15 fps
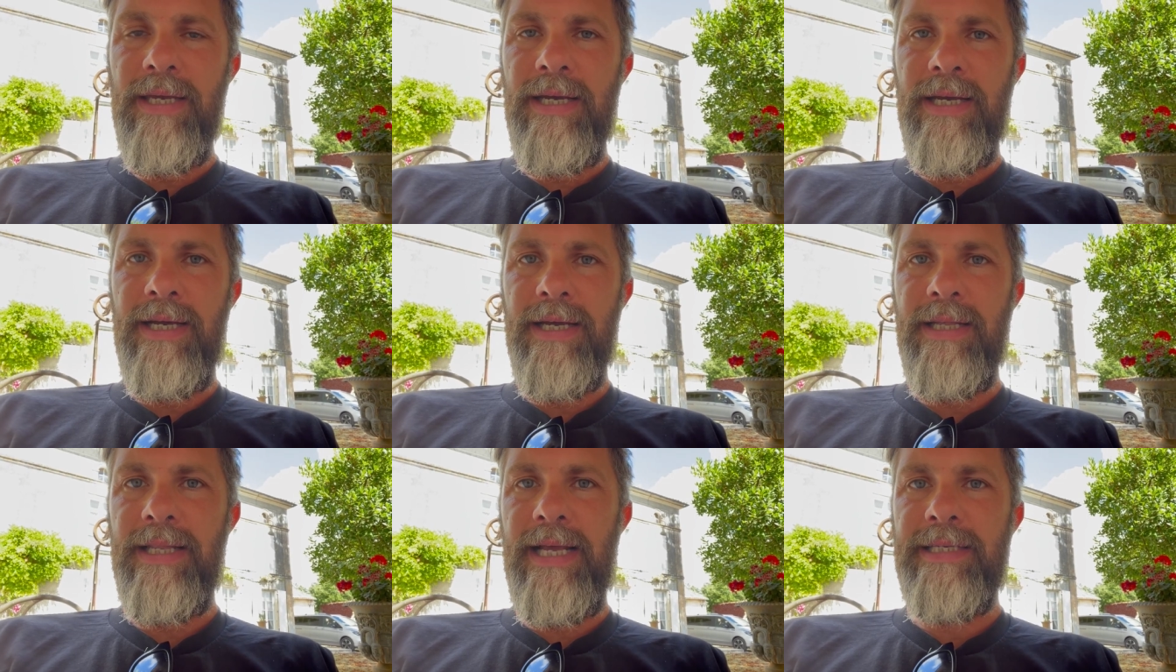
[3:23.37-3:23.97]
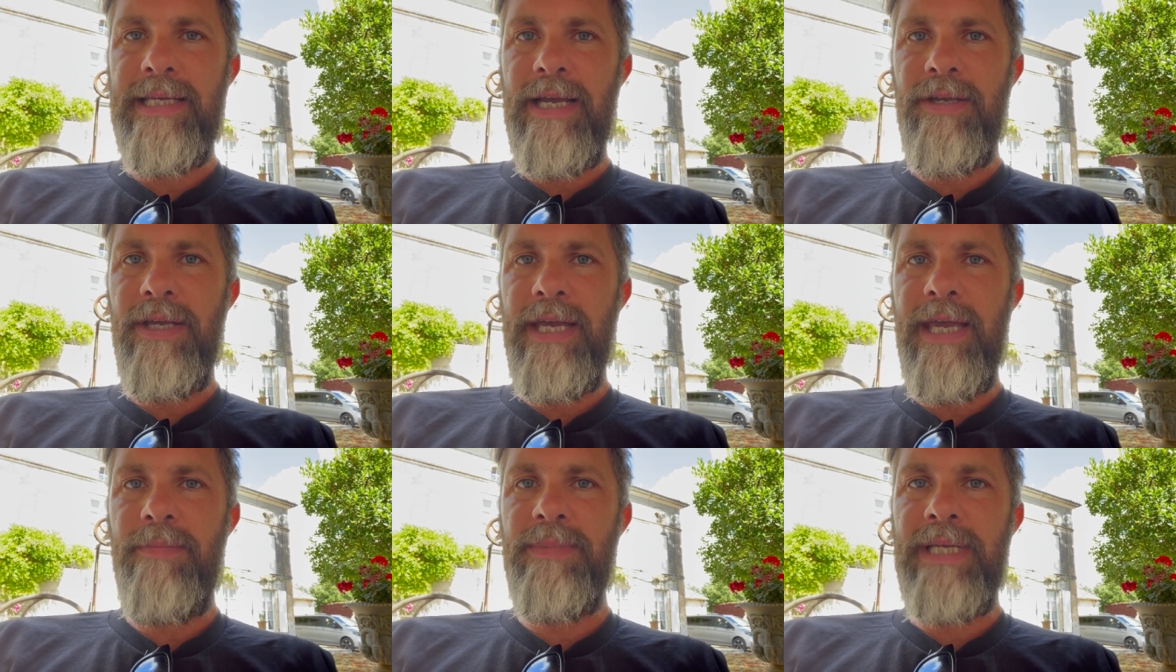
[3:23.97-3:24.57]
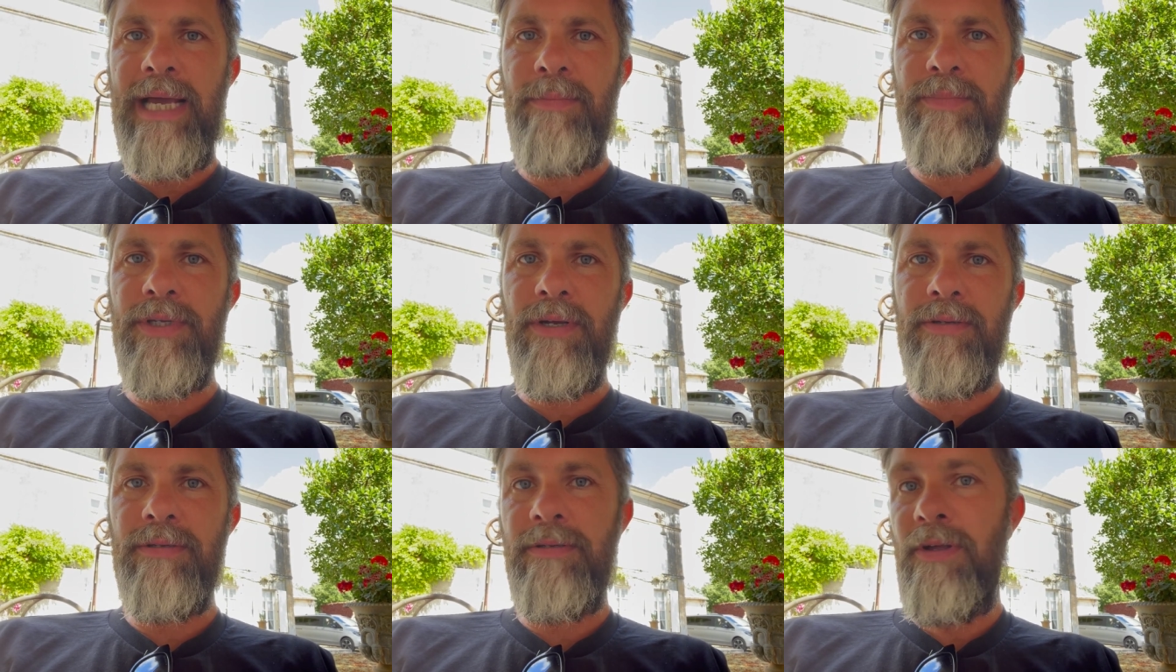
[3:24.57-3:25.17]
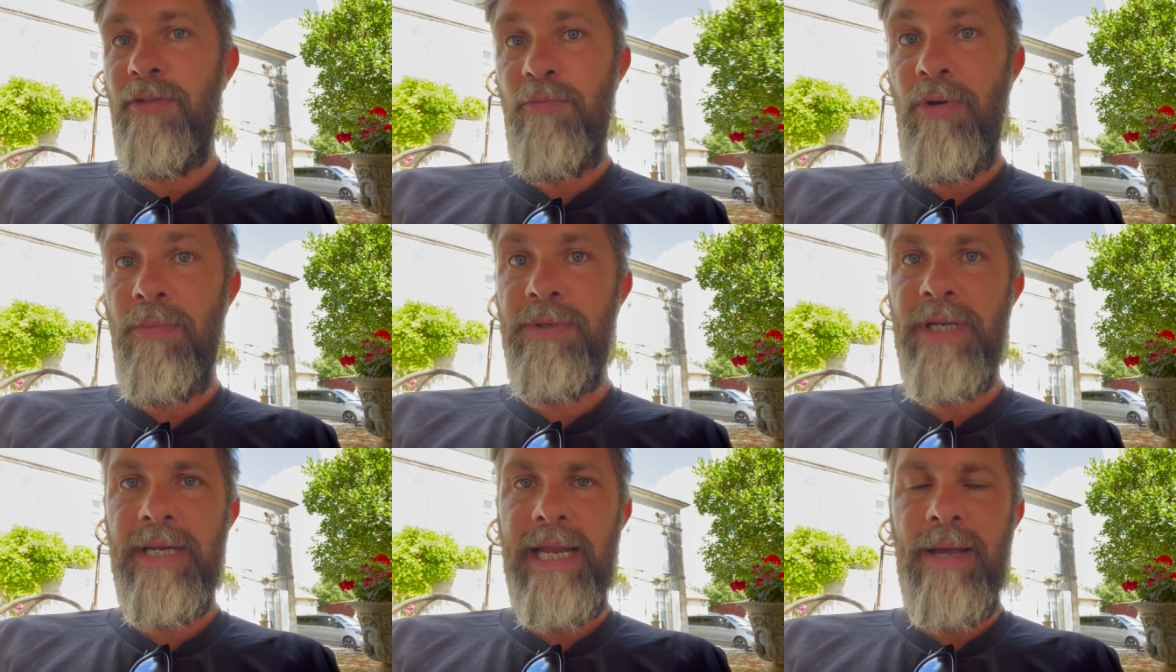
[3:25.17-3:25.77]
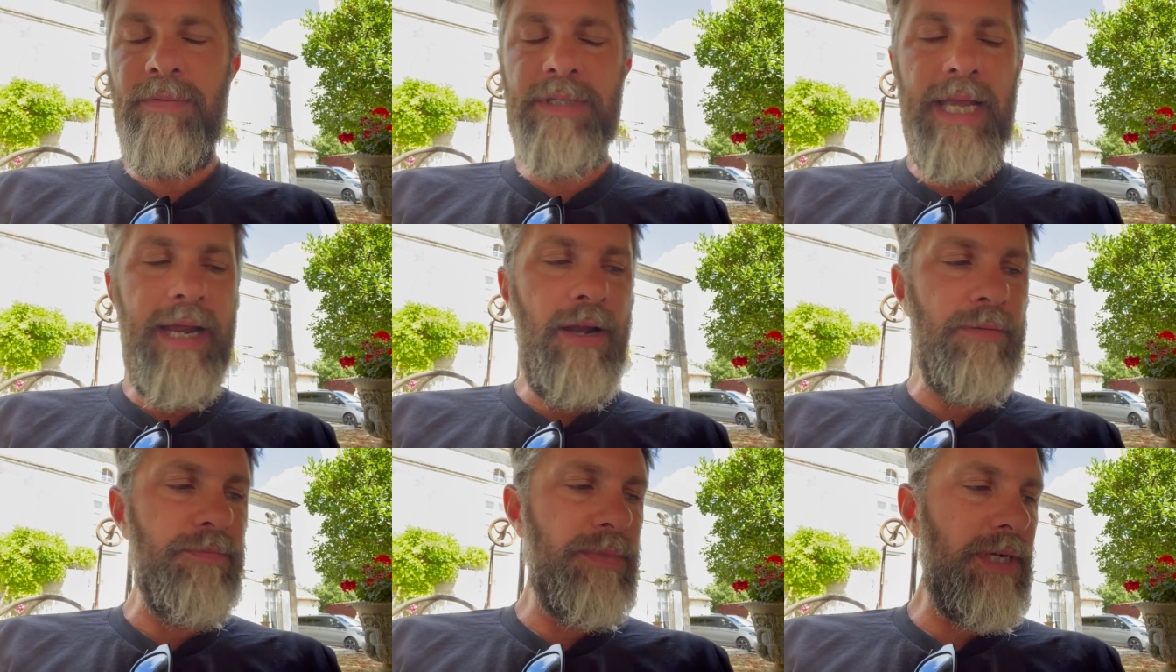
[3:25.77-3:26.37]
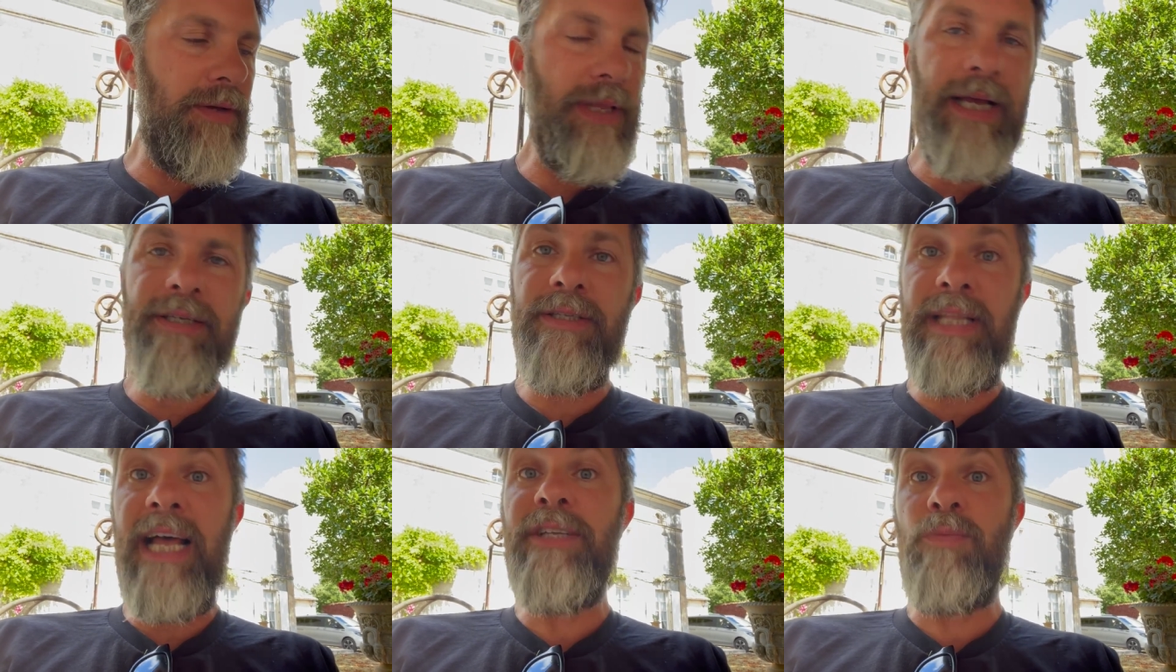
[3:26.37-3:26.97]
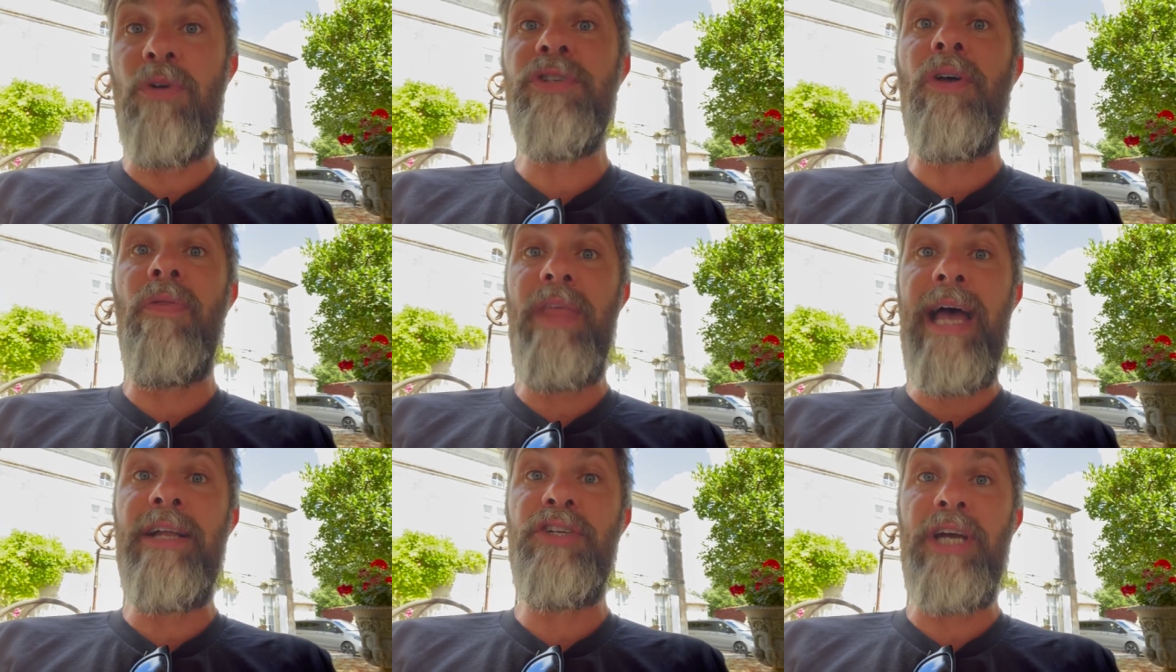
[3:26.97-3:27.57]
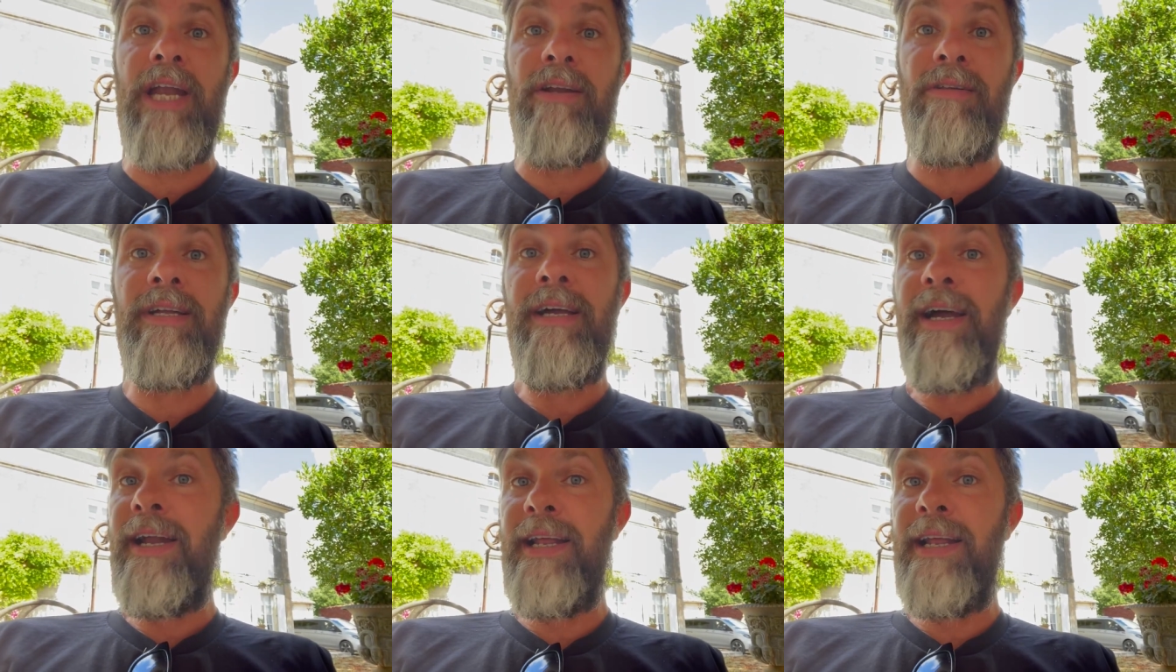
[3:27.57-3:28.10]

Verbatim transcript: And that's how you keep tabs on the property and how it's getting on. So that's what's on that channel.